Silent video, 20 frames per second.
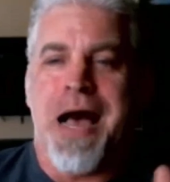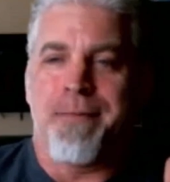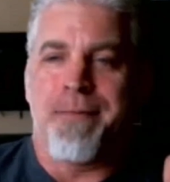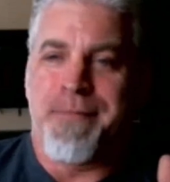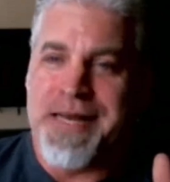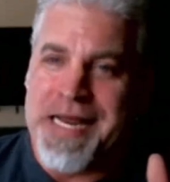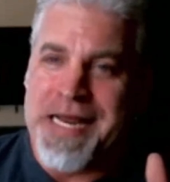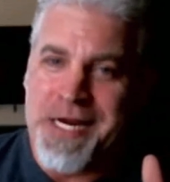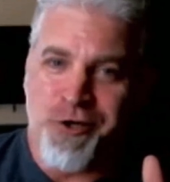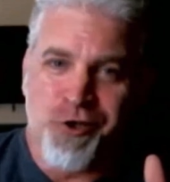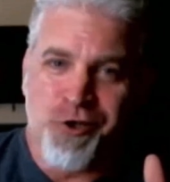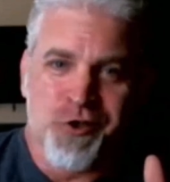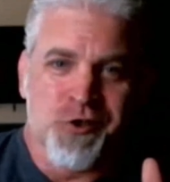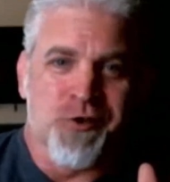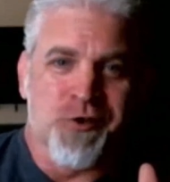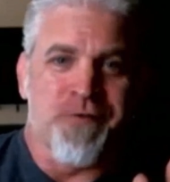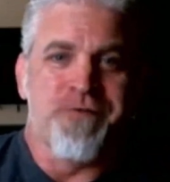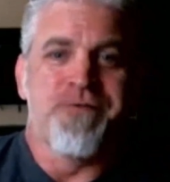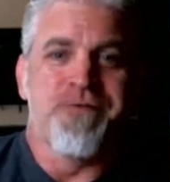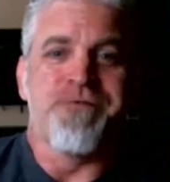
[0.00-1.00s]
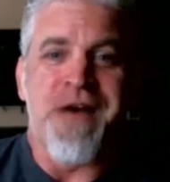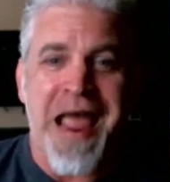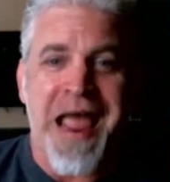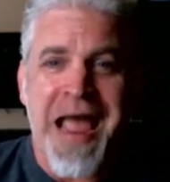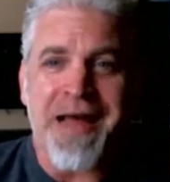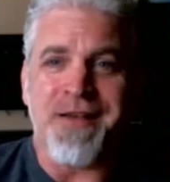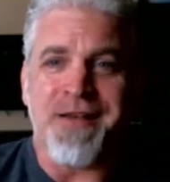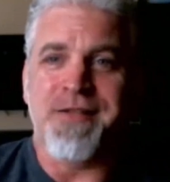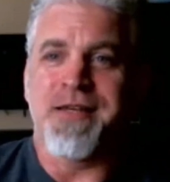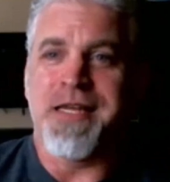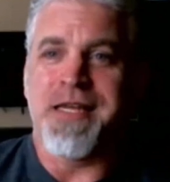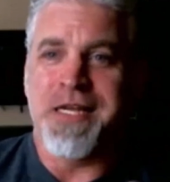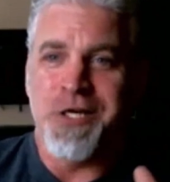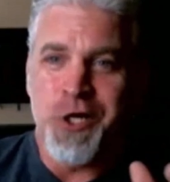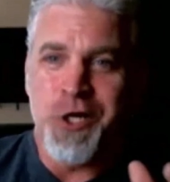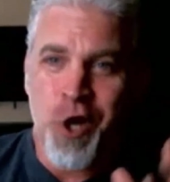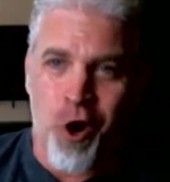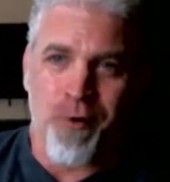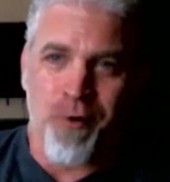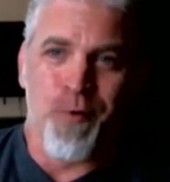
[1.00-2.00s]
Combinations of fat
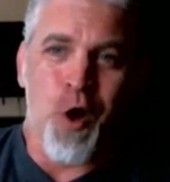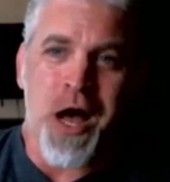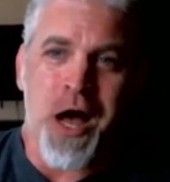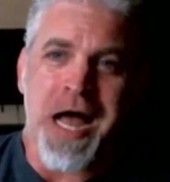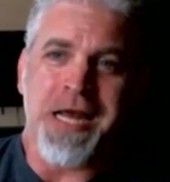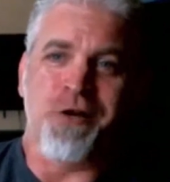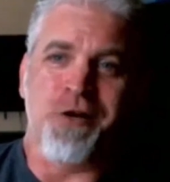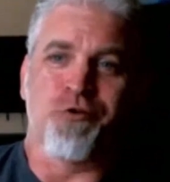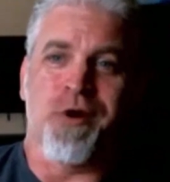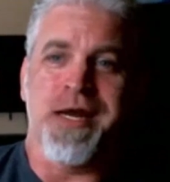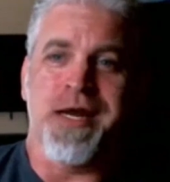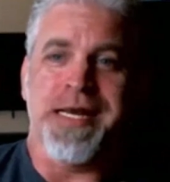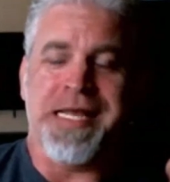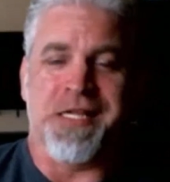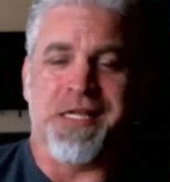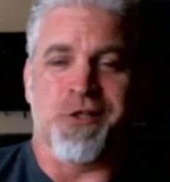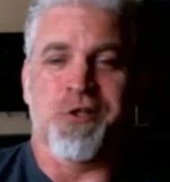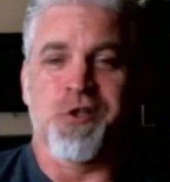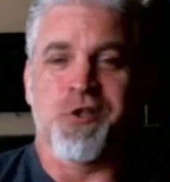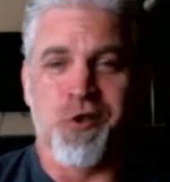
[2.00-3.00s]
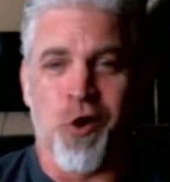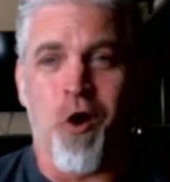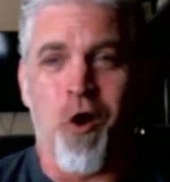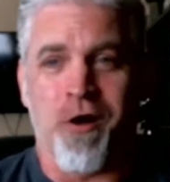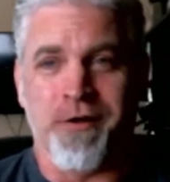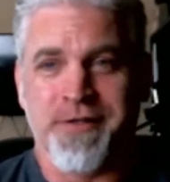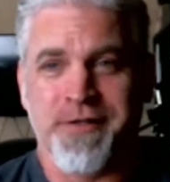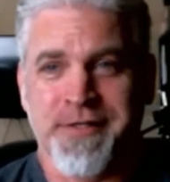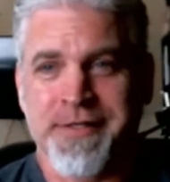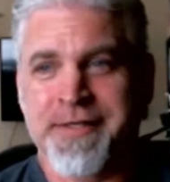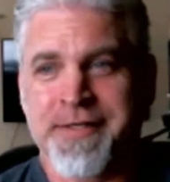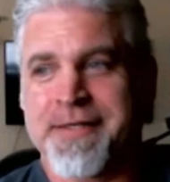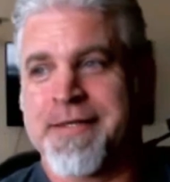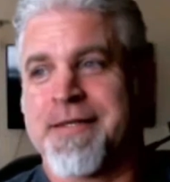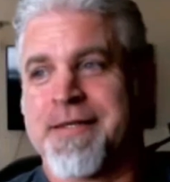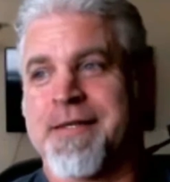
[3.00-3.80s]
and carbohydrate and salt,